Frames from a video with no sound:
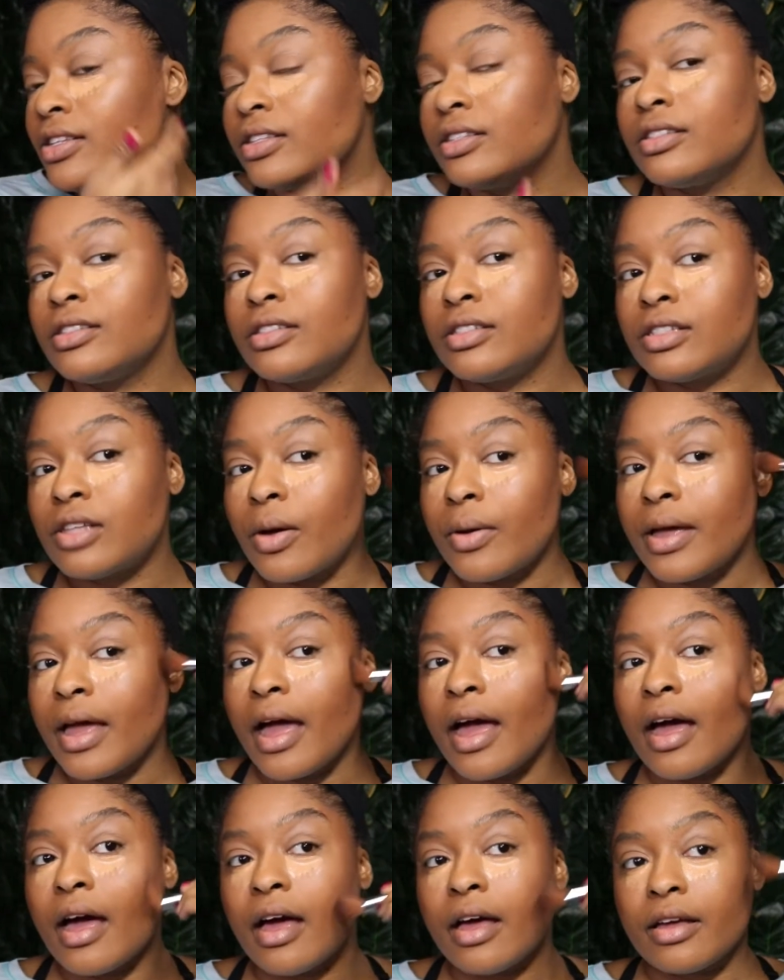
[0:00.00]
So
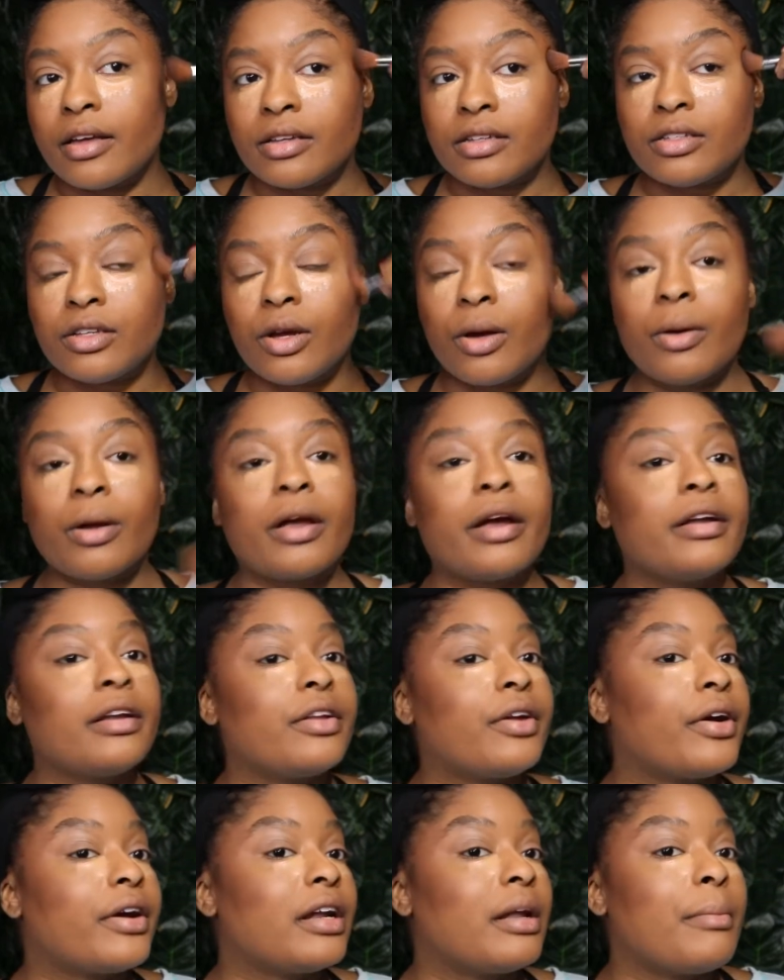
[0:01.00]
yeah, you're, you're,
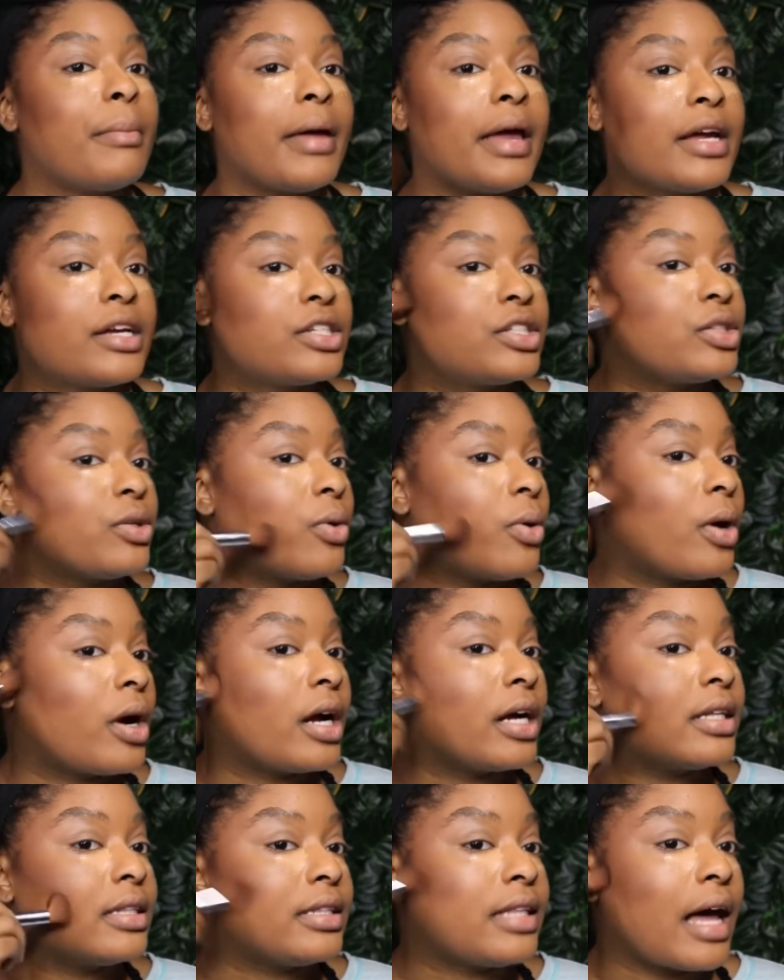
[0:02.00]
you're going to make
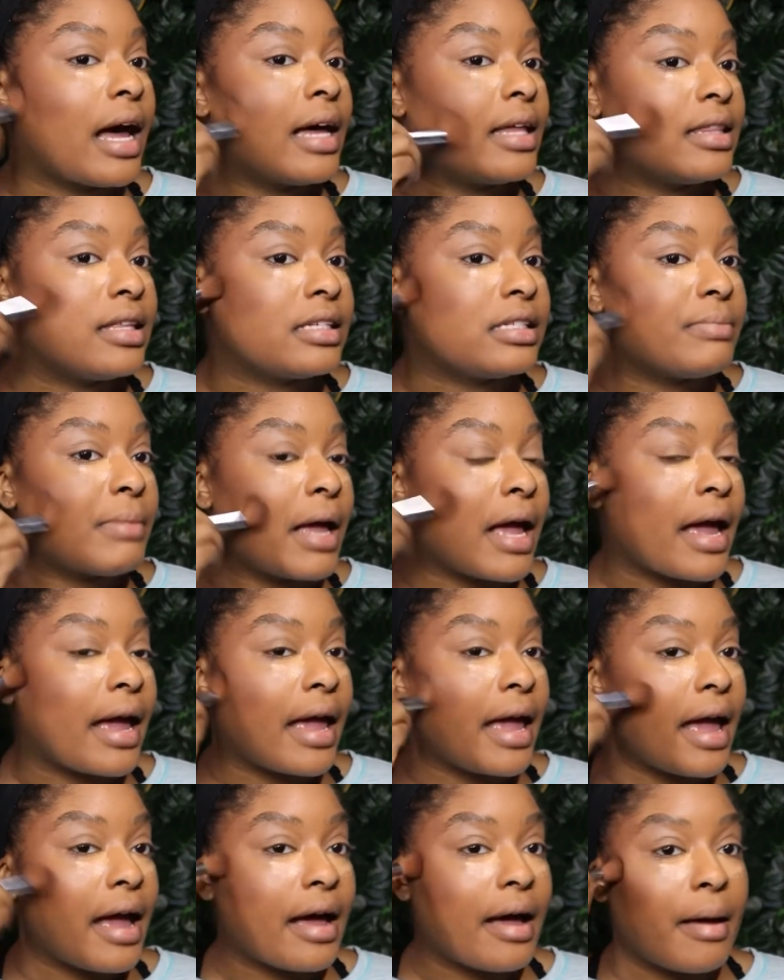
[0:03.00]
sure that this man
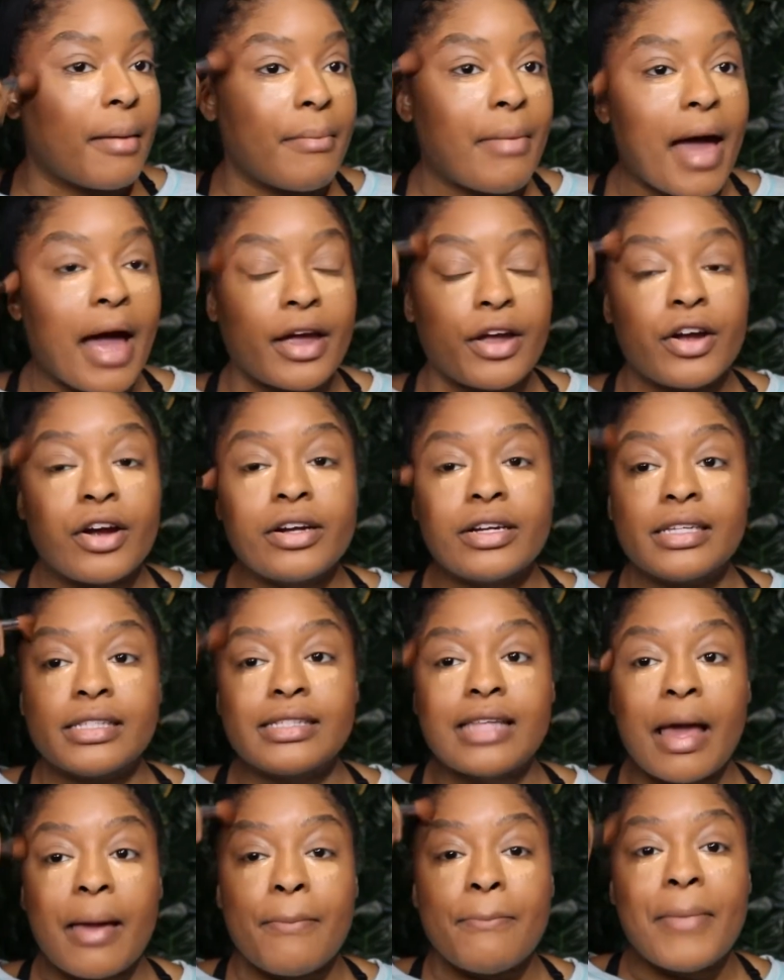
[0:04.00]
can't come back. You're going to
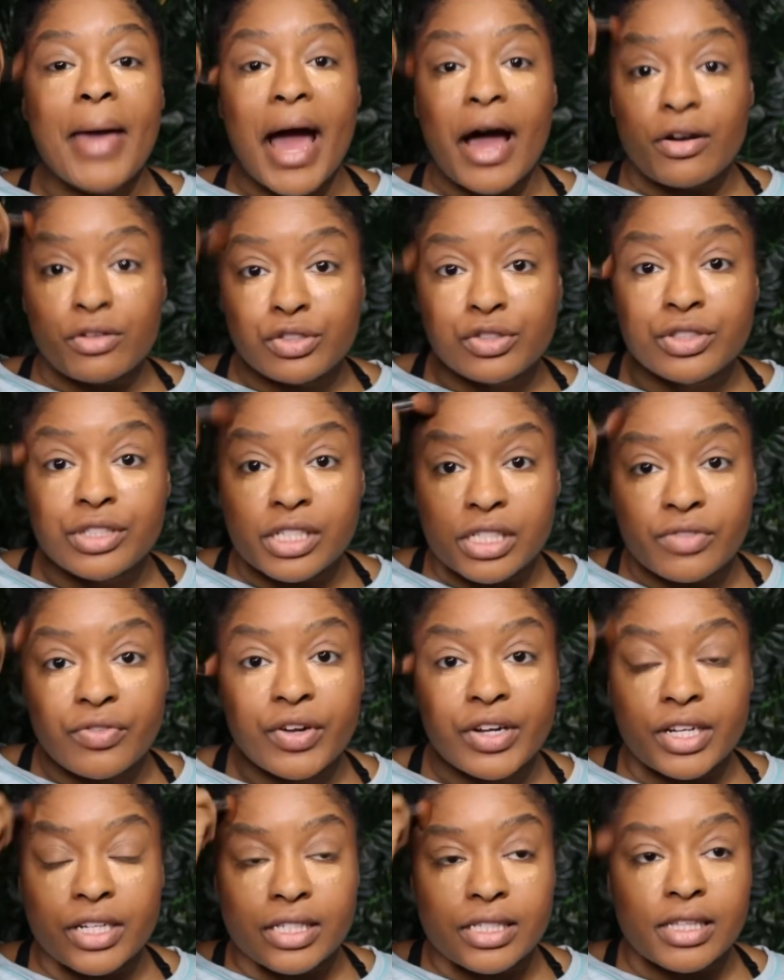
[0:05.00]
set boundaries for
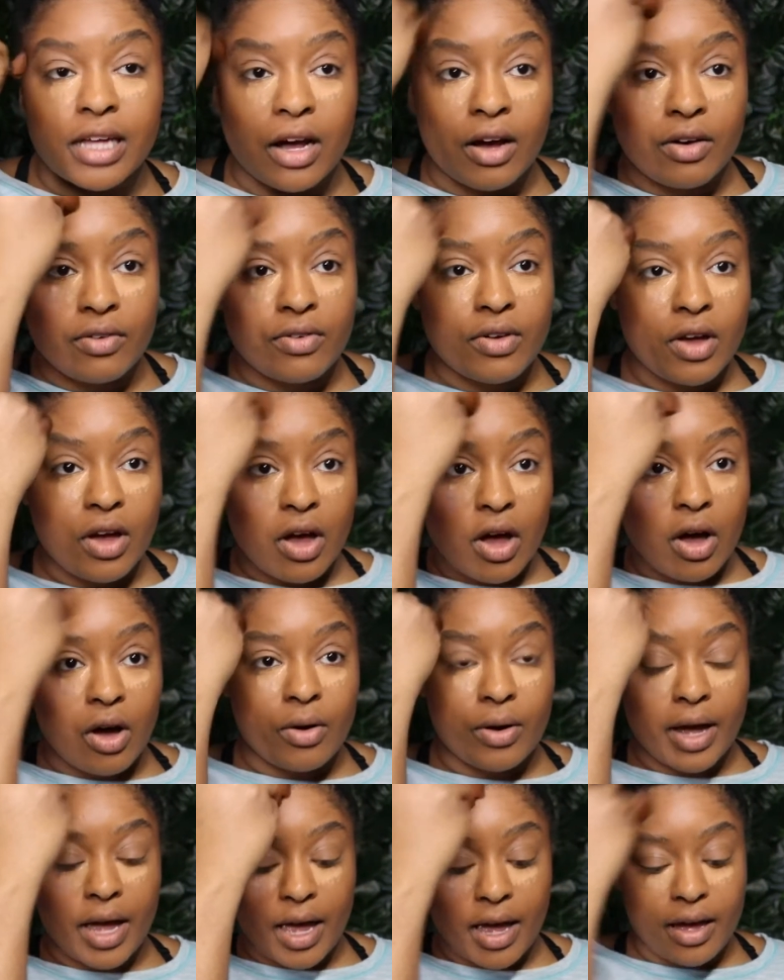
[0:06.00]
yourself,
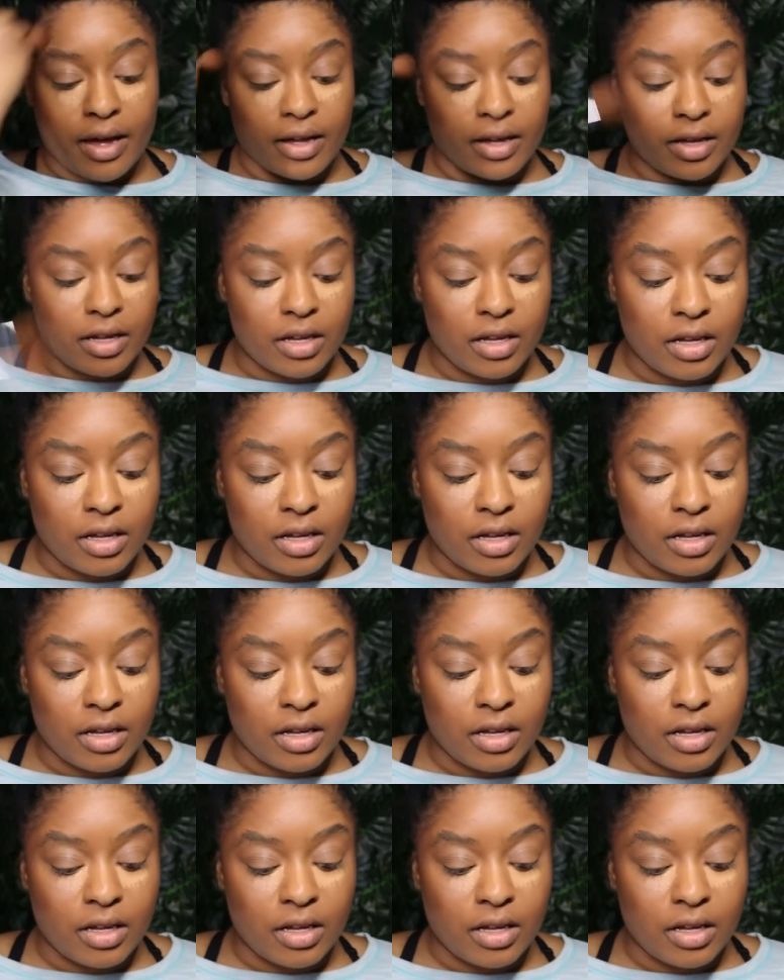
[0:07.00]
okay?